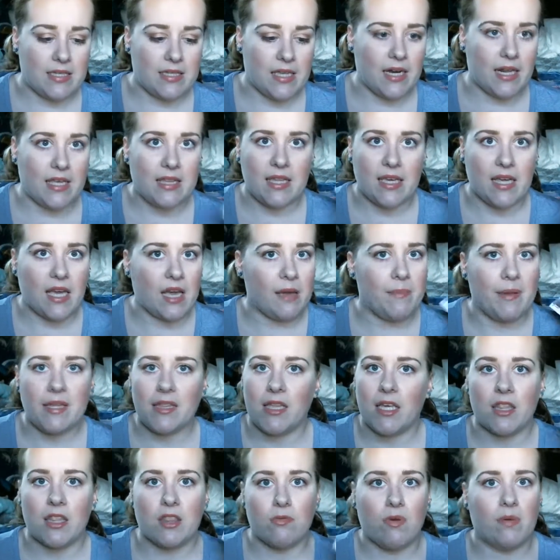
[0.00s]
And I think I paid
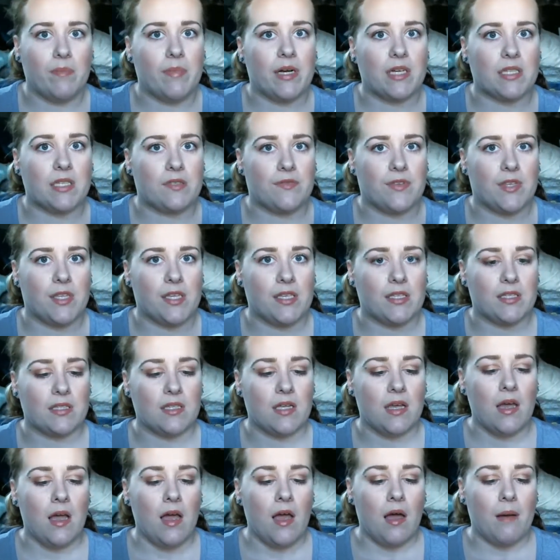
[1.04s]
like $3 for this,
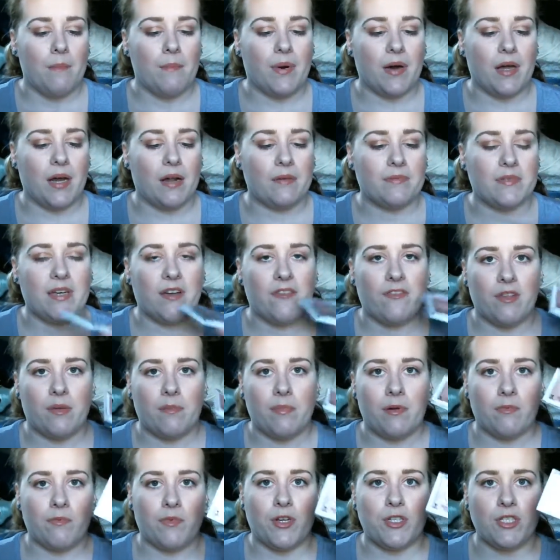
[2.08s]
but I've definitely
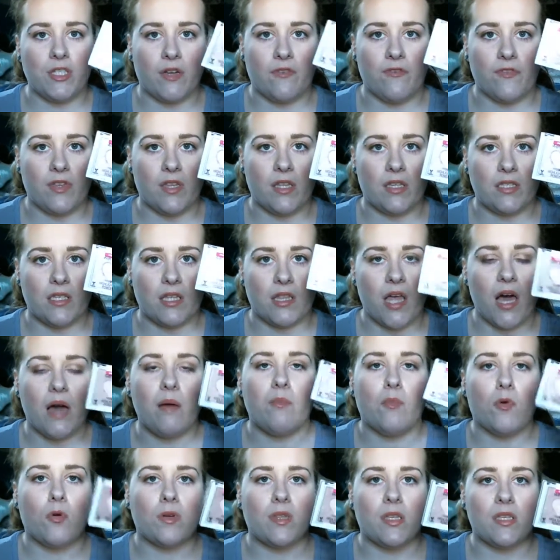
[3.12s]
been reaching for this a lot
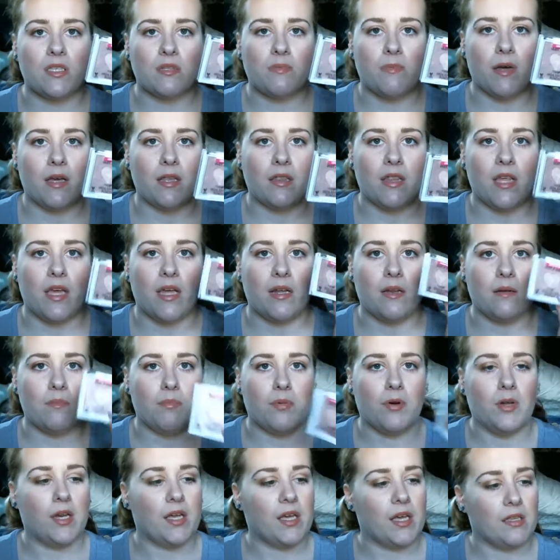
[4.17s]
more this month and
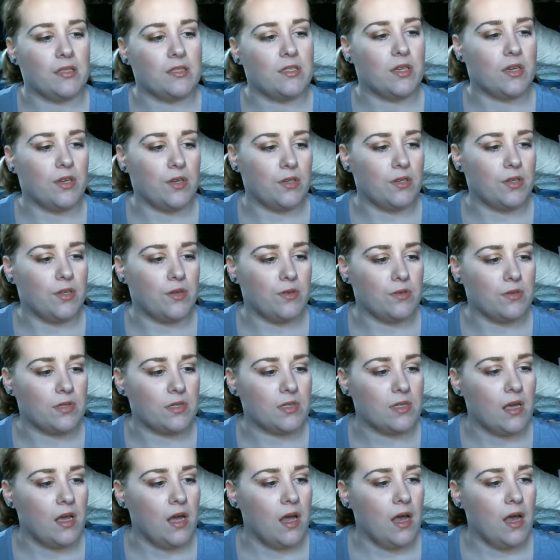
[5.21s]
putting it to good use.